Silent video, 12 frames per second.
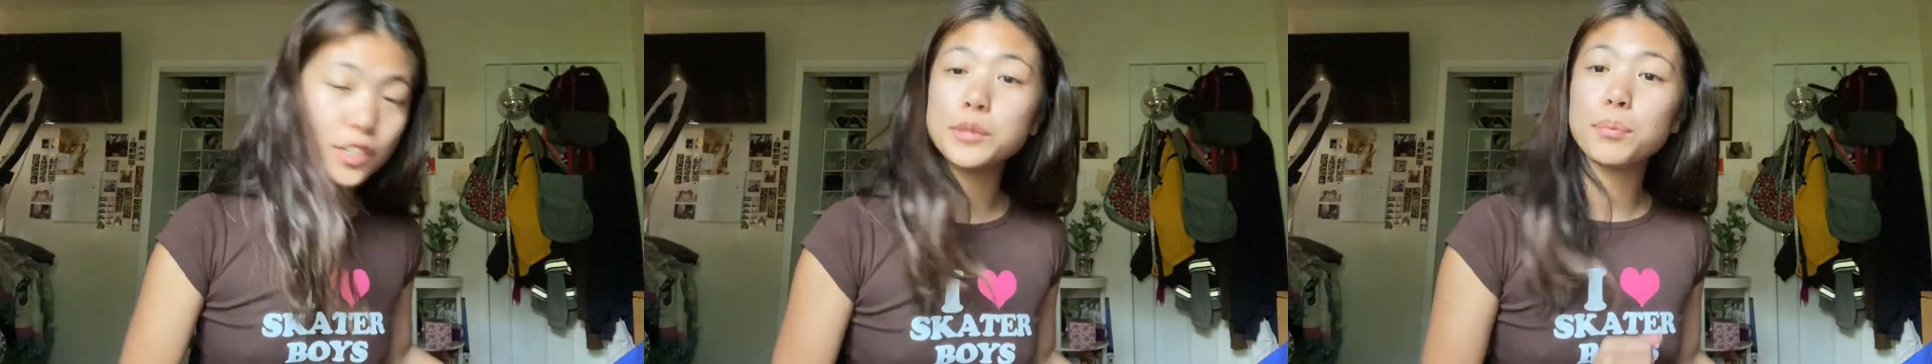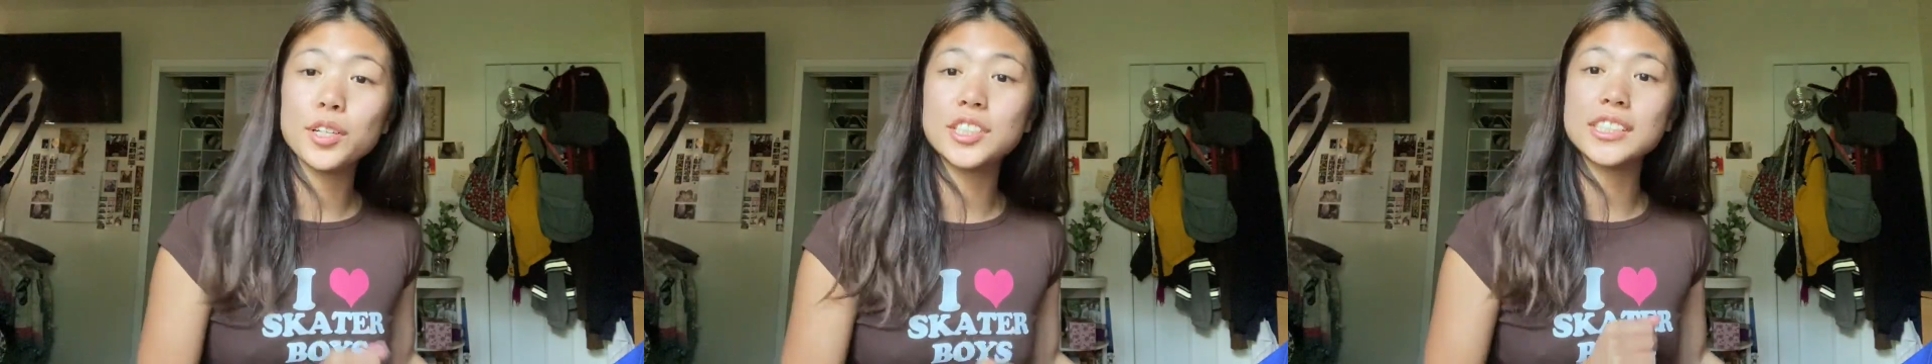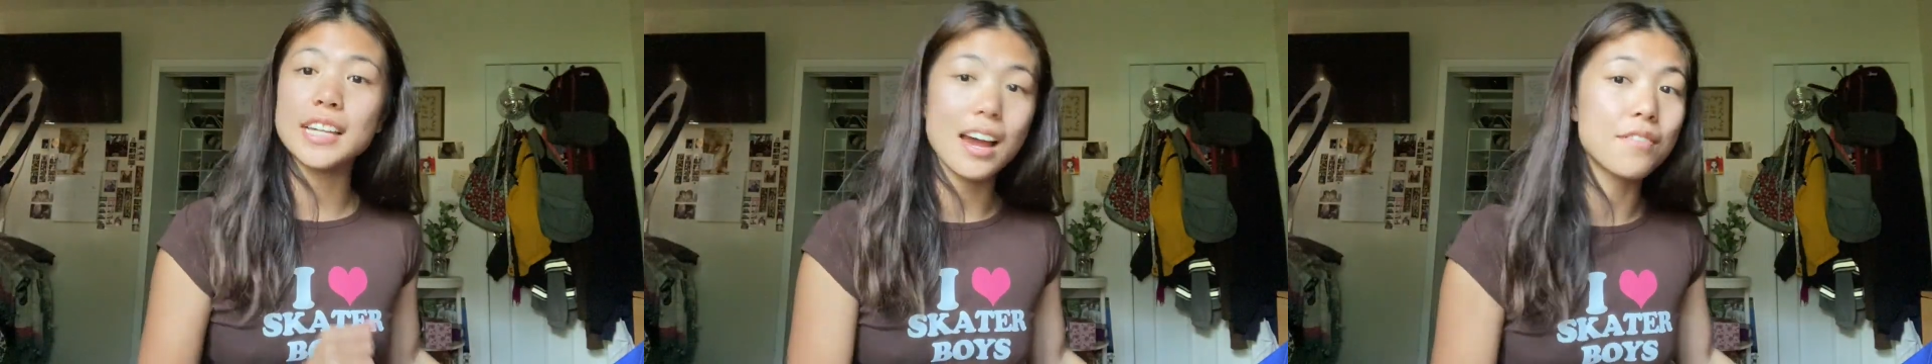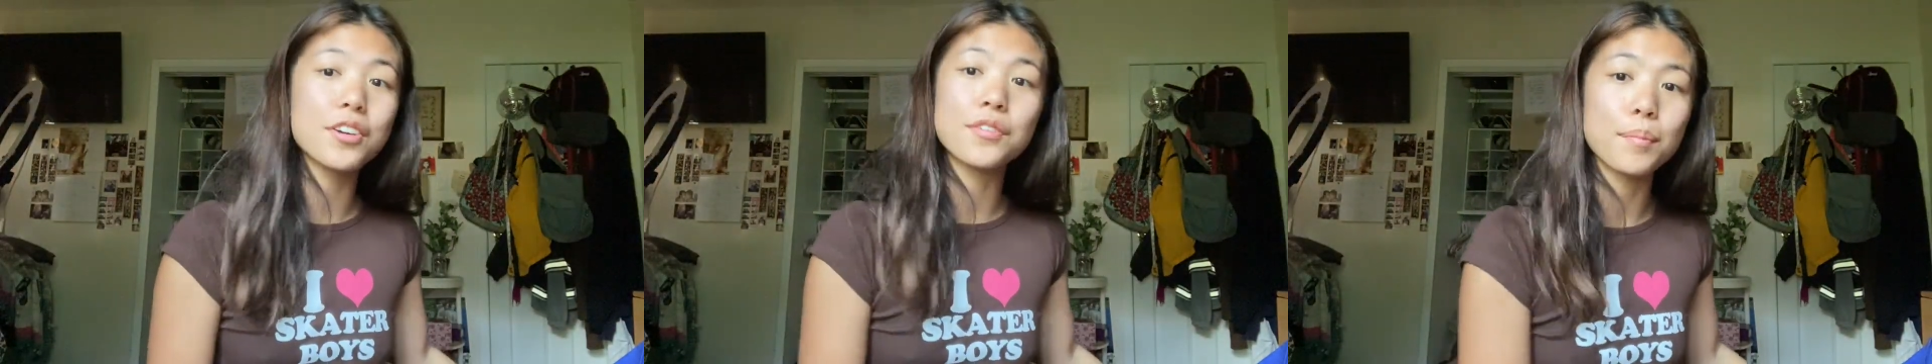First purchase
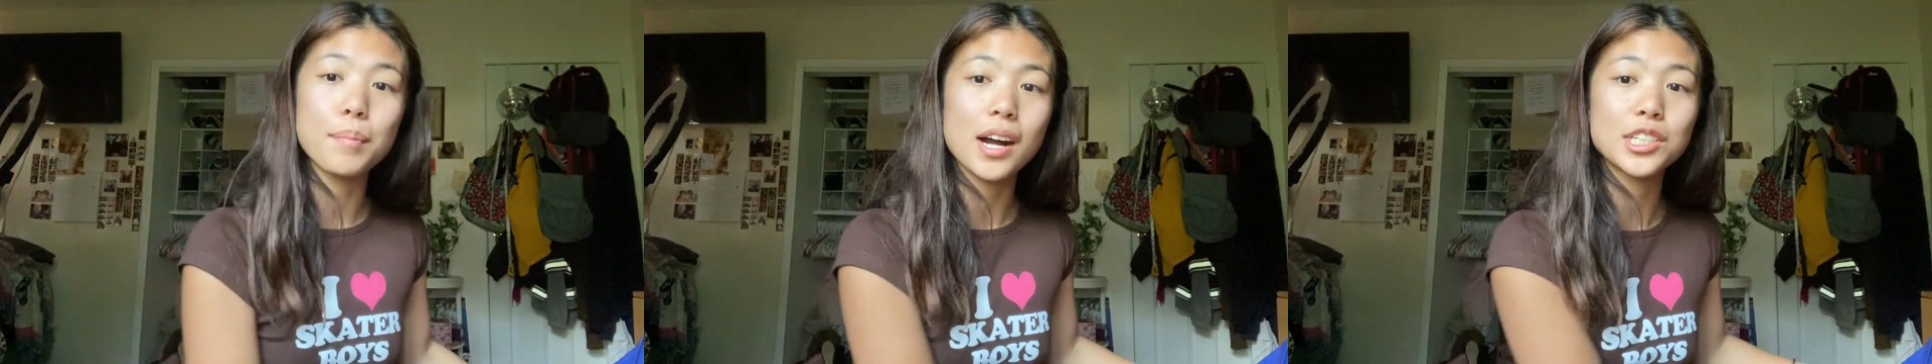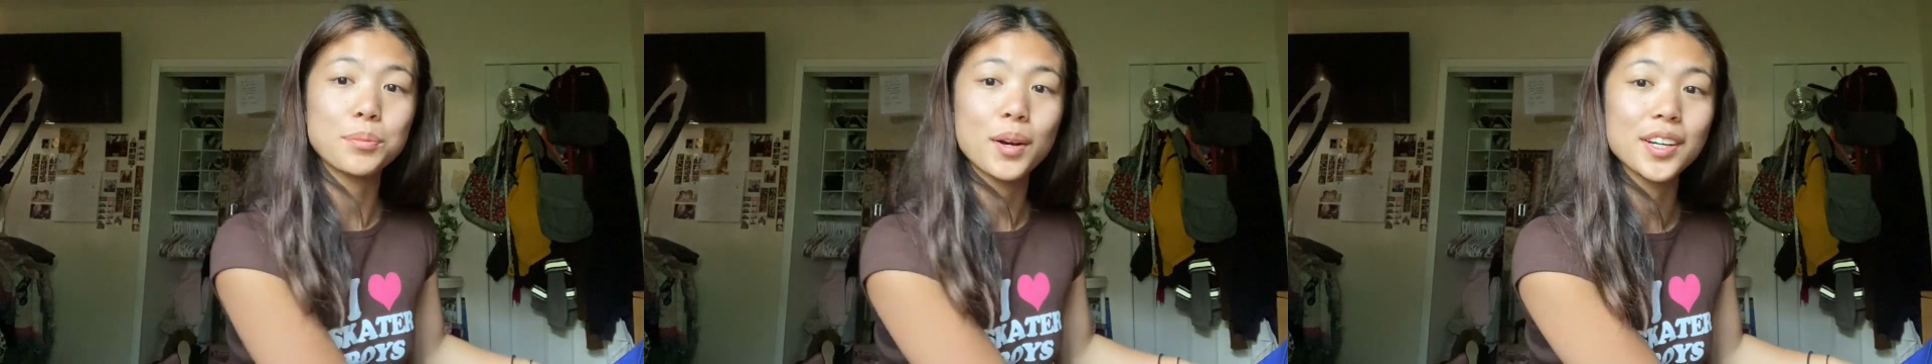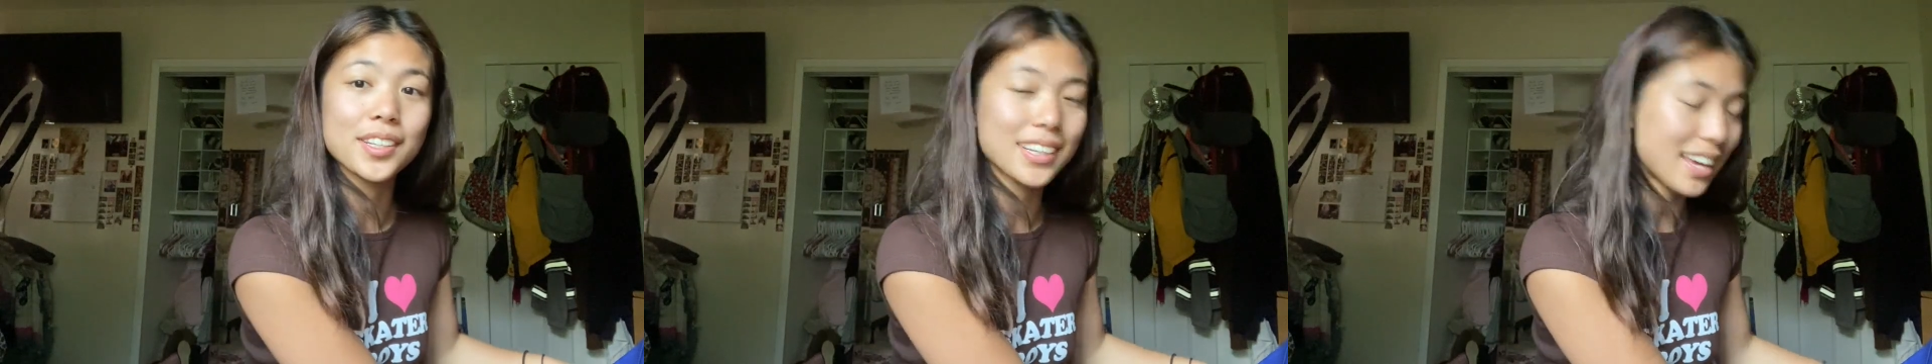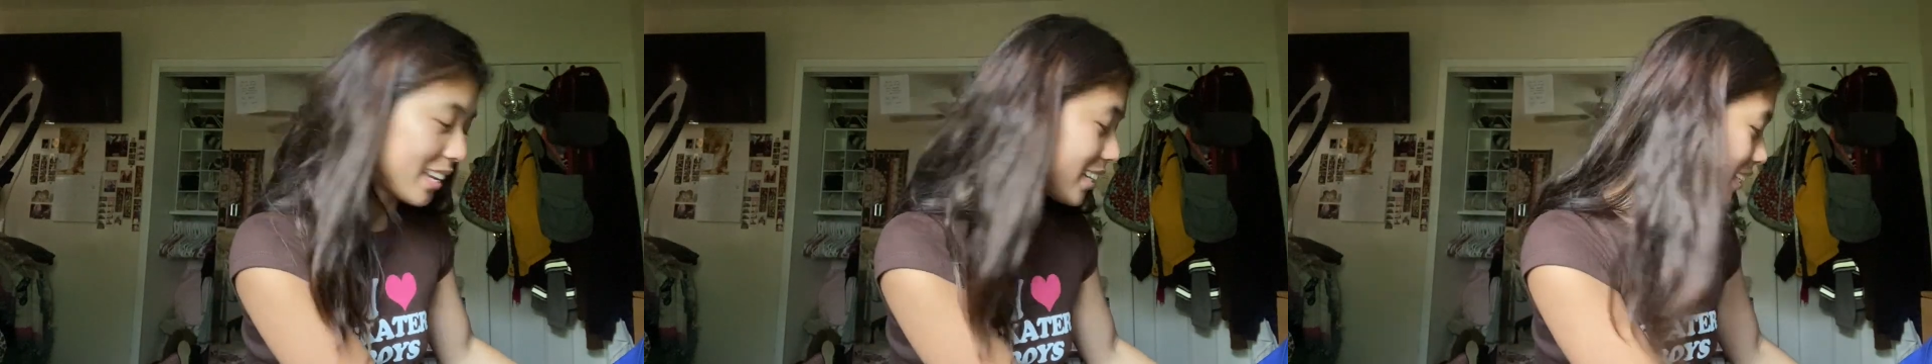ever from Poshmark,
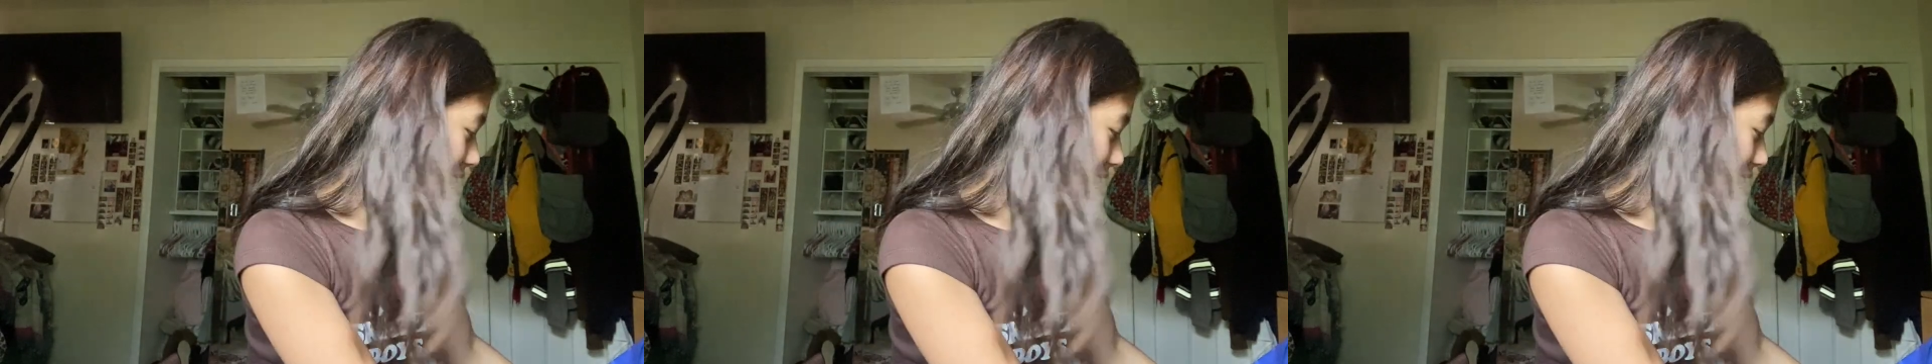and